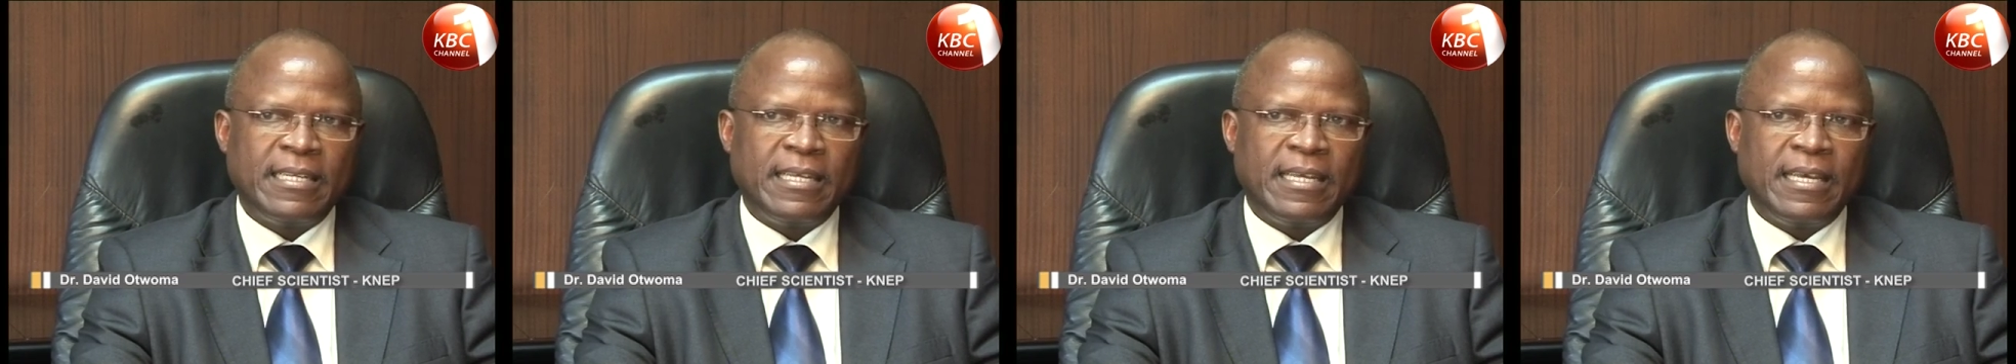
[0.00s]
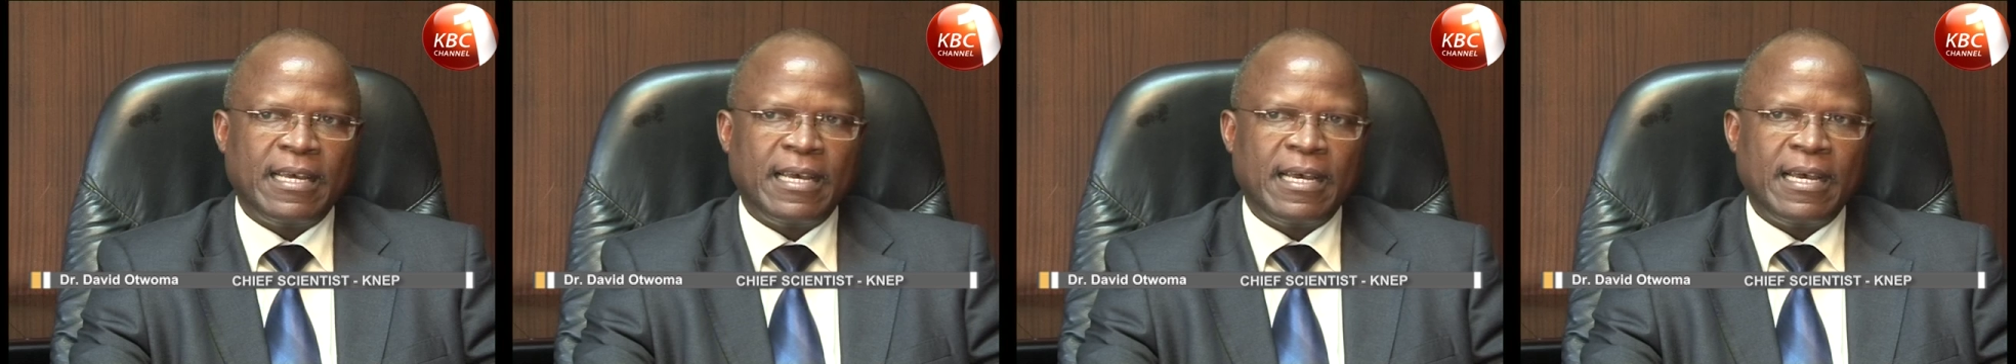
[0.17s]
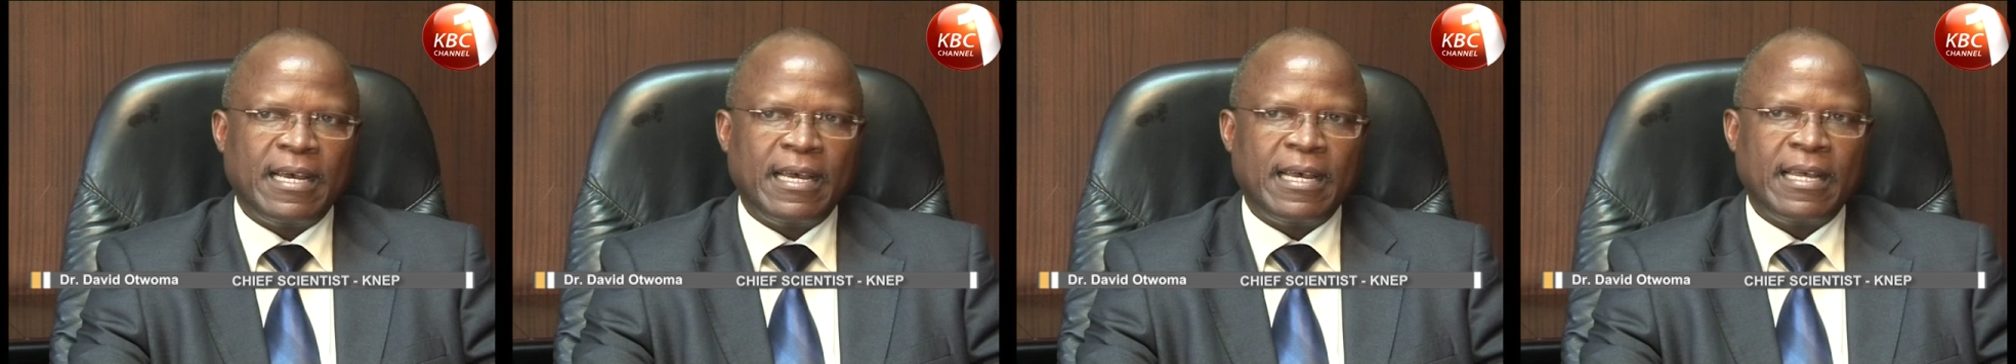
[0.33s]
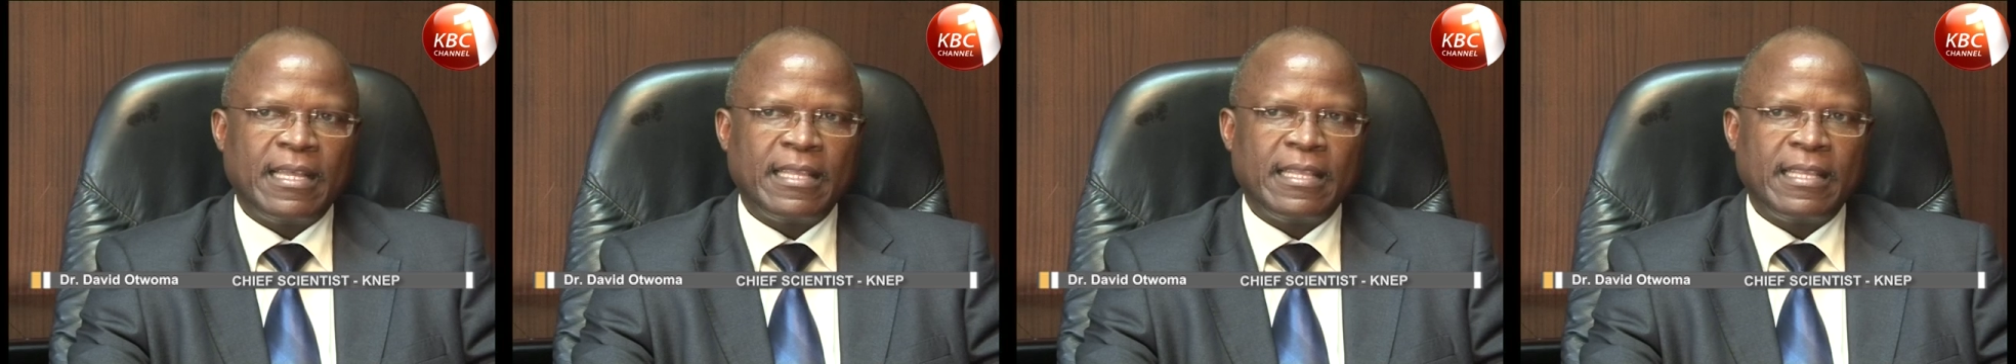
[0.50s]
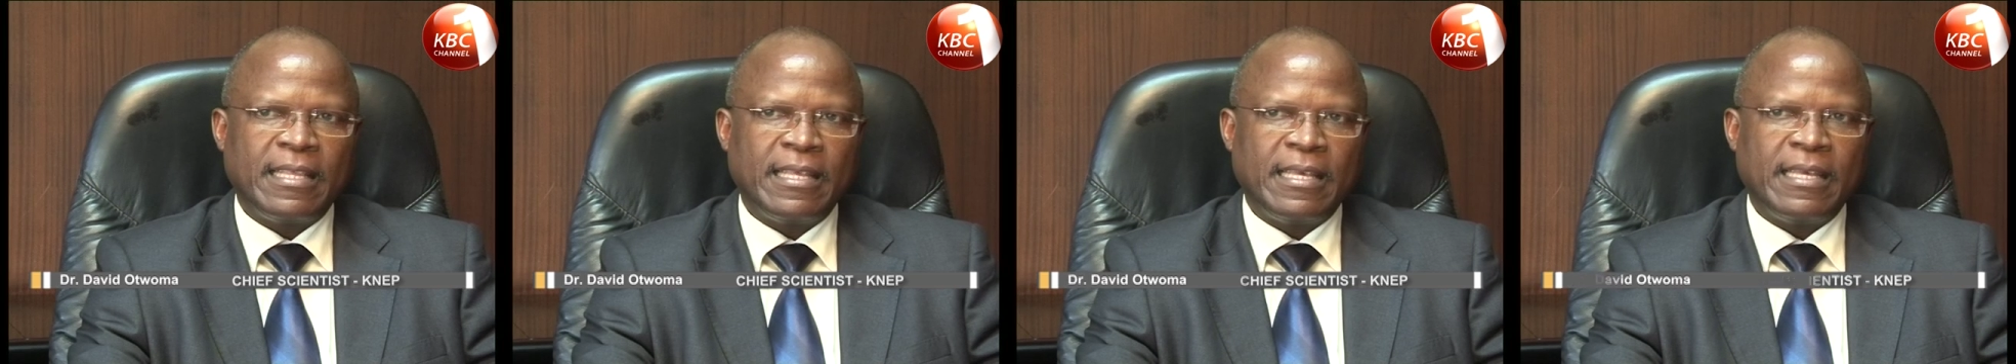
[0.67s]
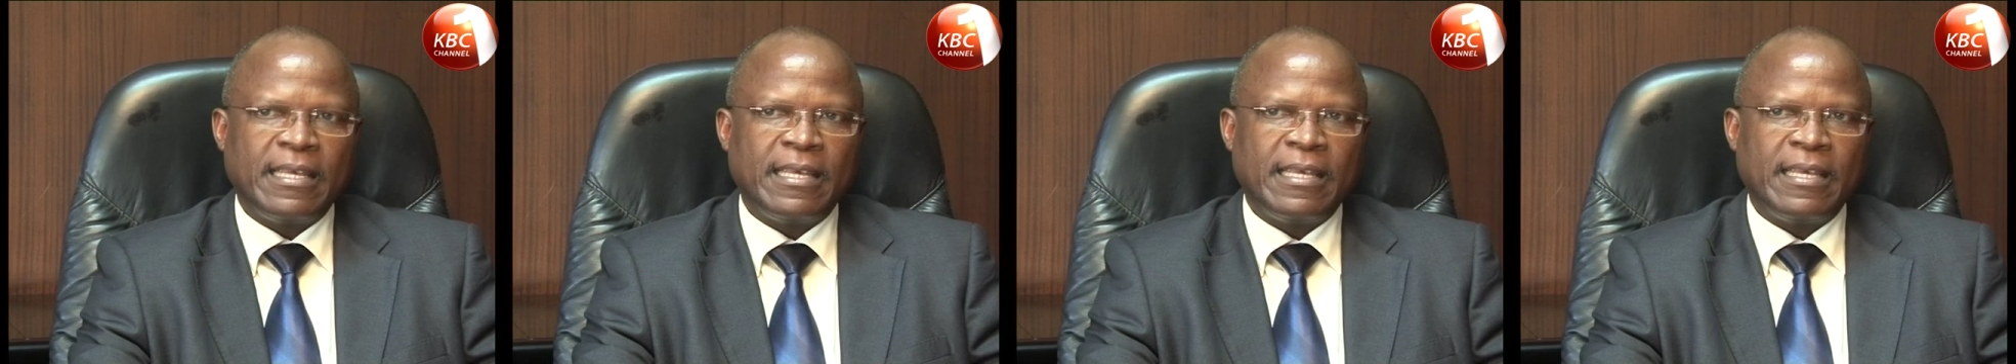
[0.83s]

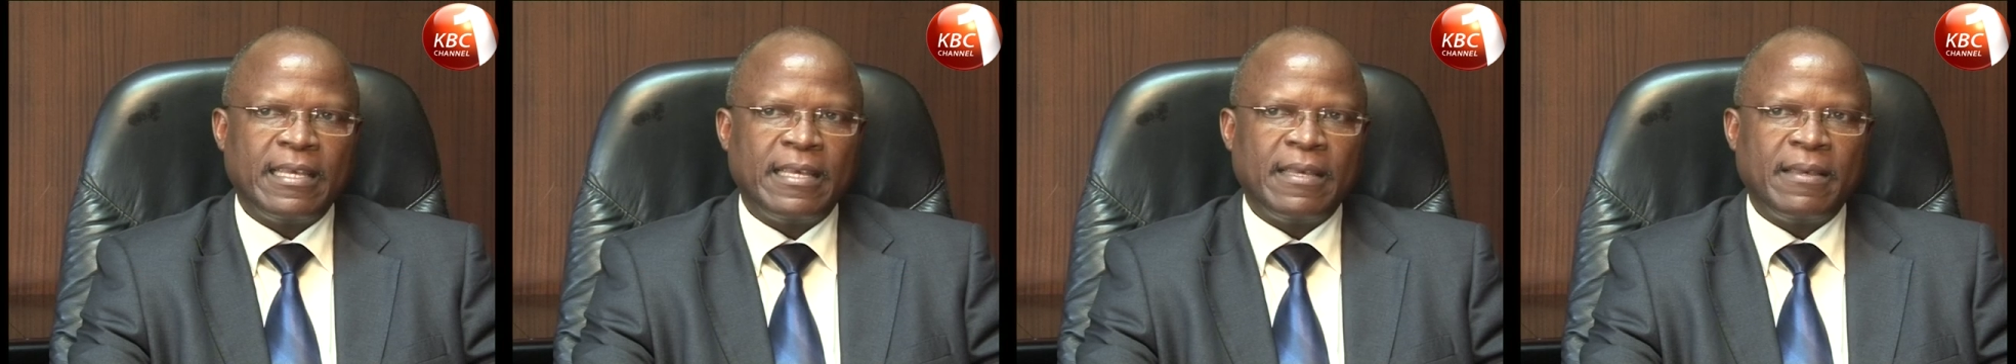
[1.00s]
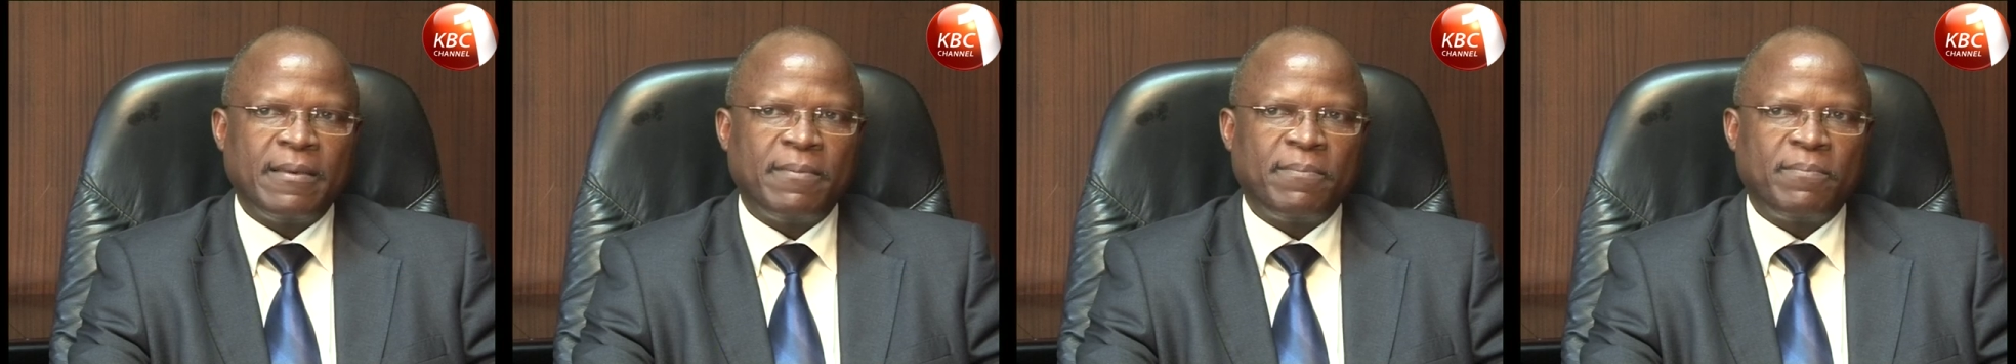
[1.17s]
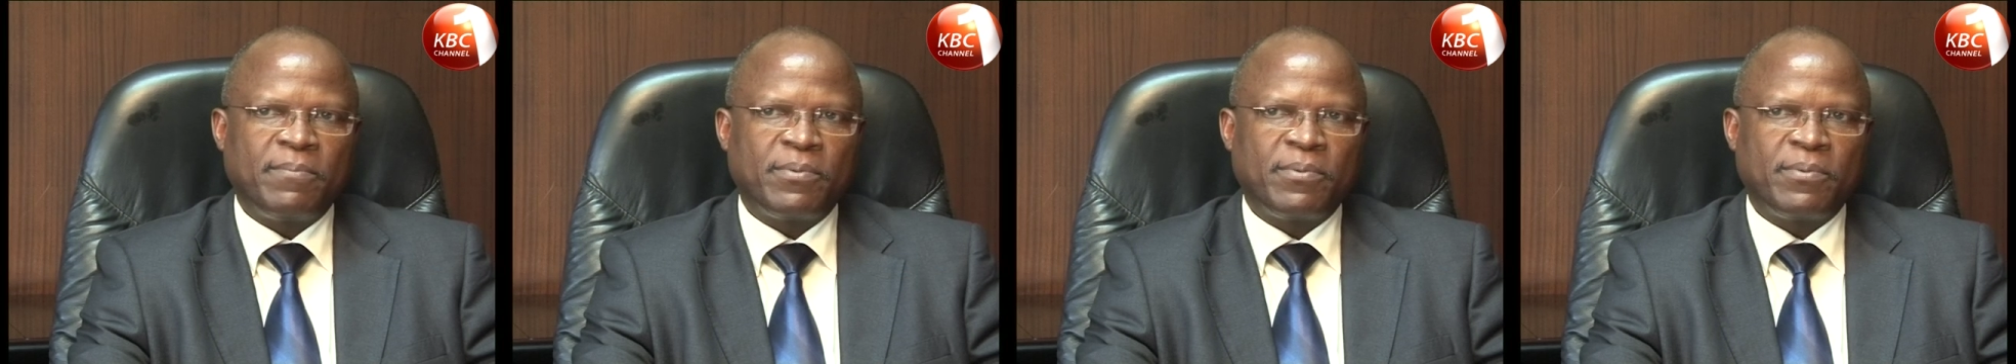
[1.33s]
the